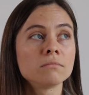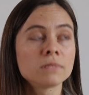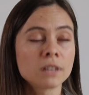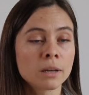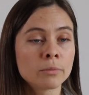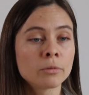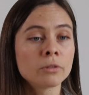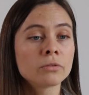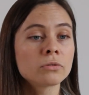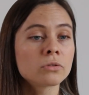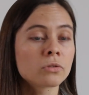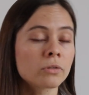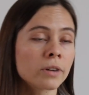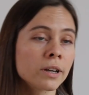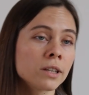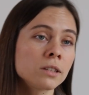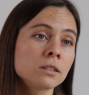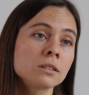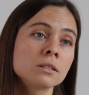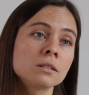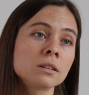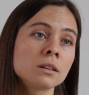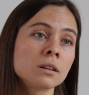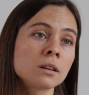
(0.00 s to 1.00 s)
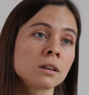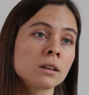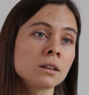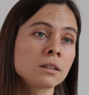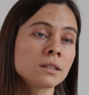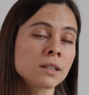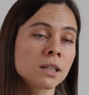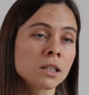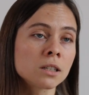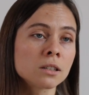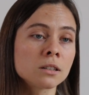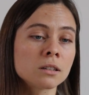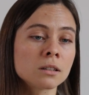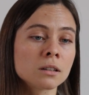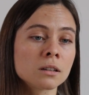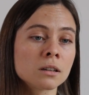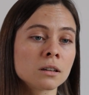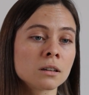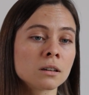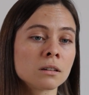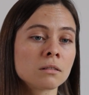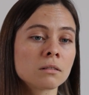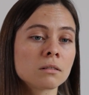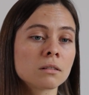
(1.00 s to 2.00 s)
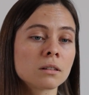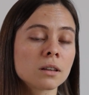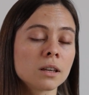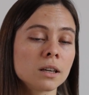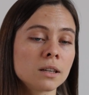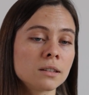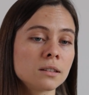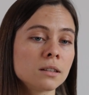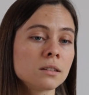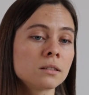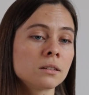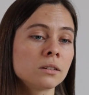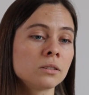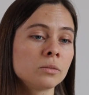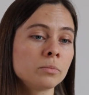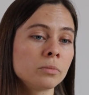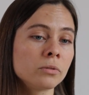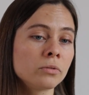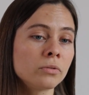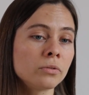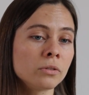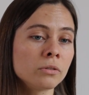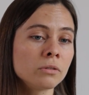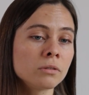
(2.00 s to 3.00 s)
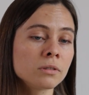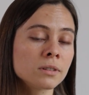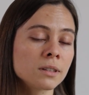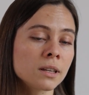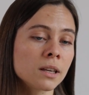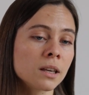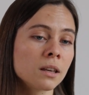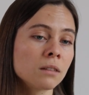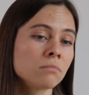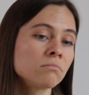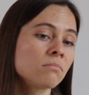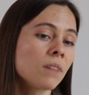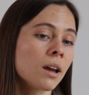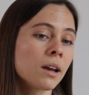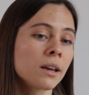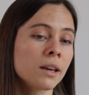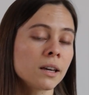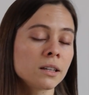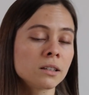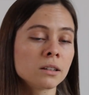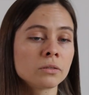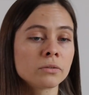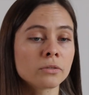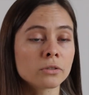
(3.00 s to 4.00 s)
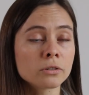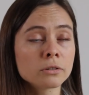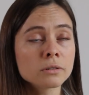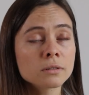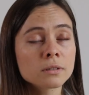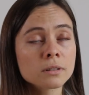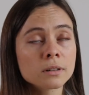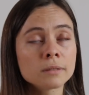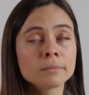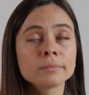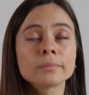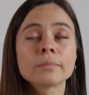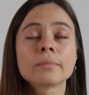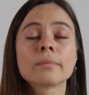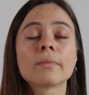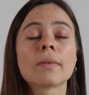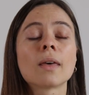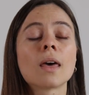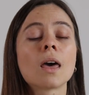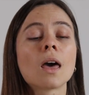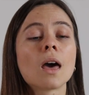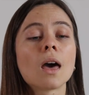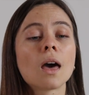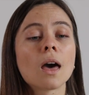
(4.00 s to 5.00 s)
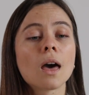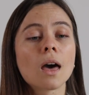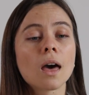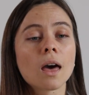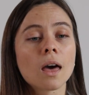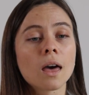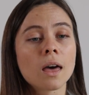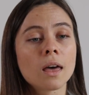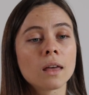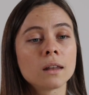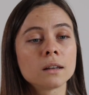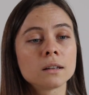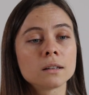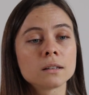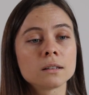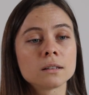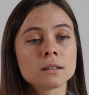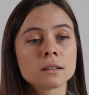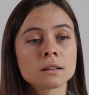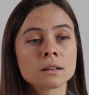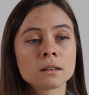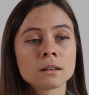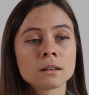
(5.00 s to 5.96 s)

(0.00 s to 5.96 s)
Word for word: some of threats that existed before they get worse and